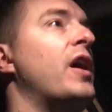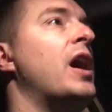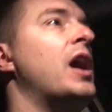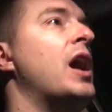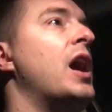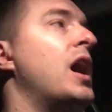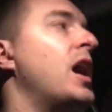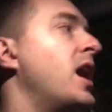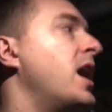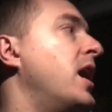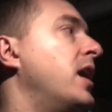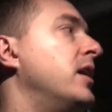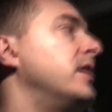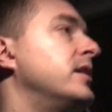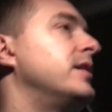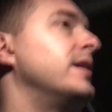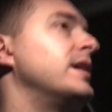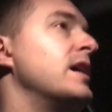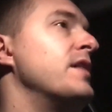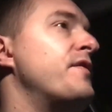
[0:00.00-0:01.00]
uh,
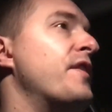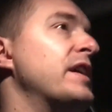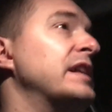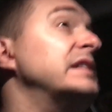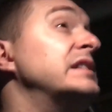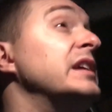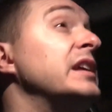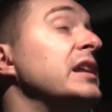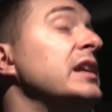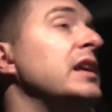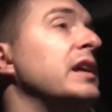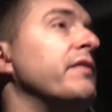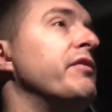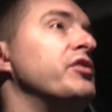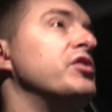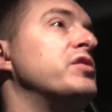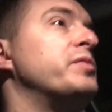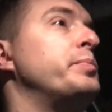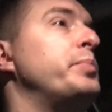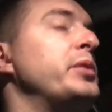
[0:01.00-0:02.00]
if I didn't give
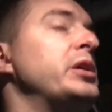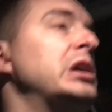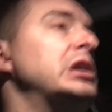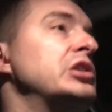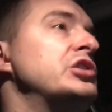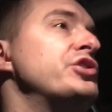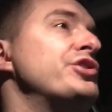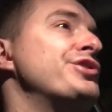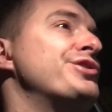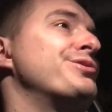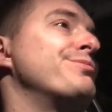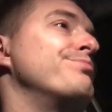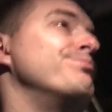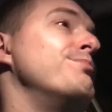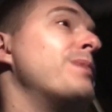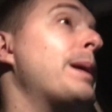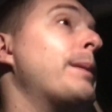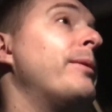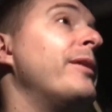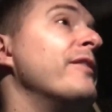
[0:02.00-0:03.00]
the speech,
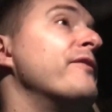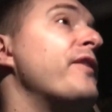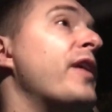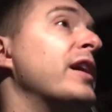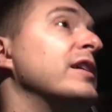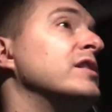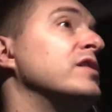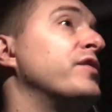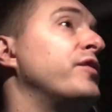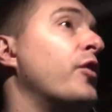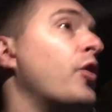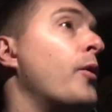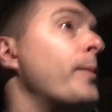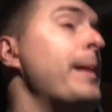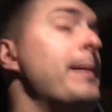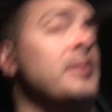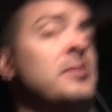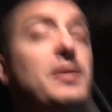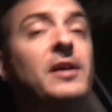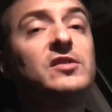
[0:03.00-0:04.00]
maybe he finds a fold.
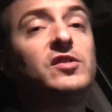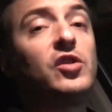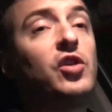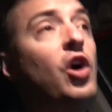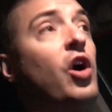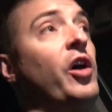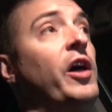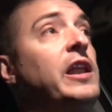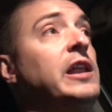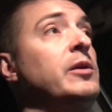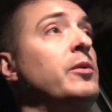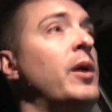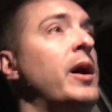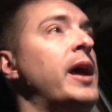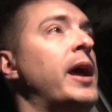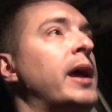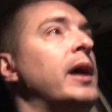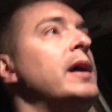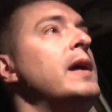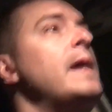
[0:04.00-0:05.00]
Maybe makes a call
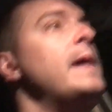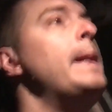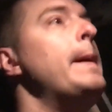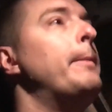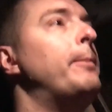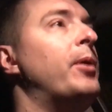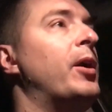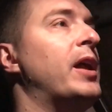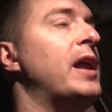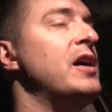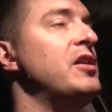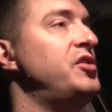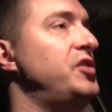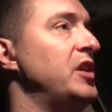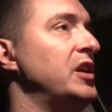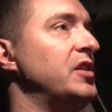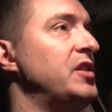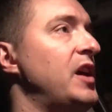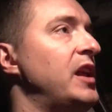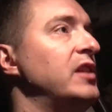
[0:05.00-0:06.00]
anyway. But I
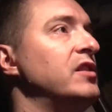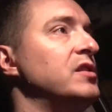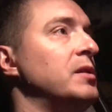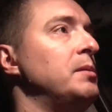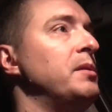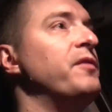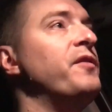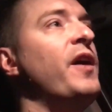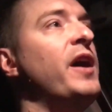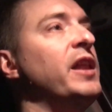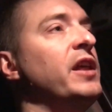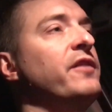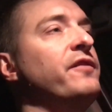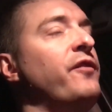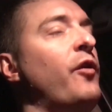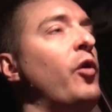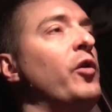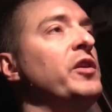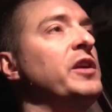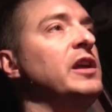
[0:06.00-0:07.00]
think that he's going to be finding a
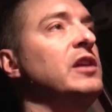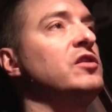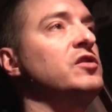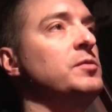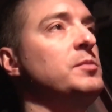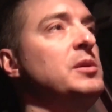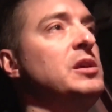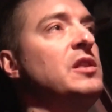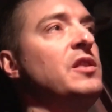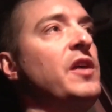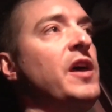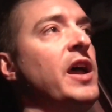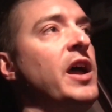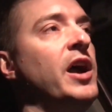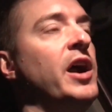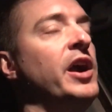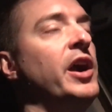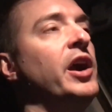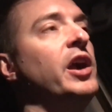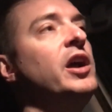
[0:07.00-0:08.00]
fold against me
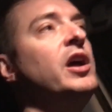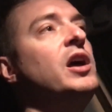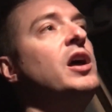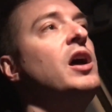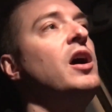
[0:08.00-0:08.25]
there